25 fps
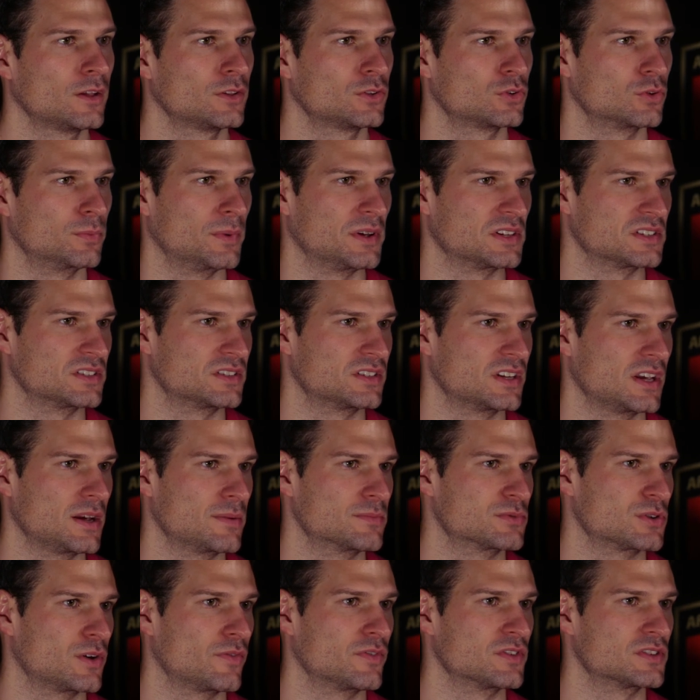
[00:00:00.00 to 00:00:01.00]
two amazing
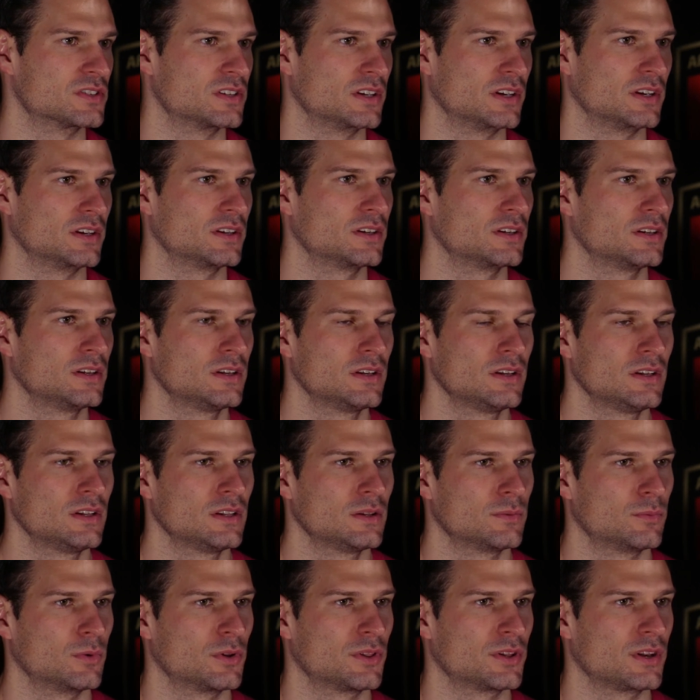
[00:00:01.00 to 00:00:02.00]
teams. Obviously,
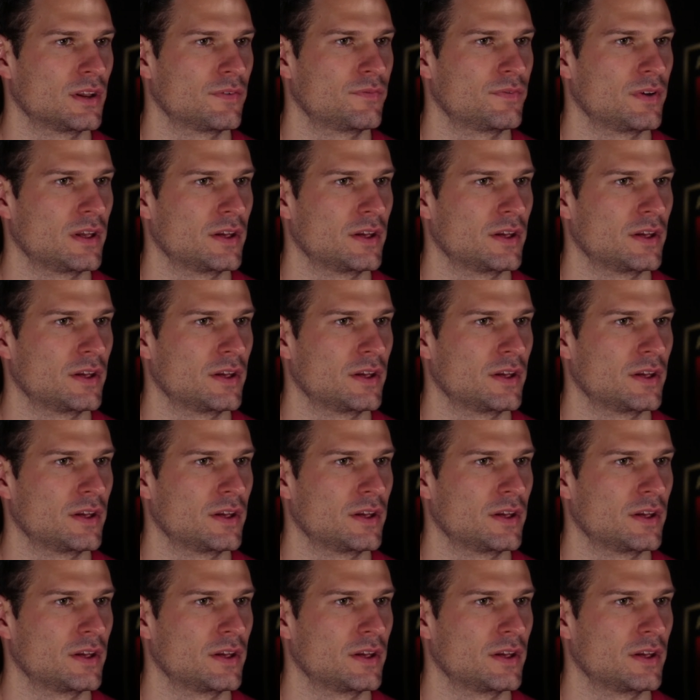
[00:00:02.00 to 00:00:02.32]
one thing that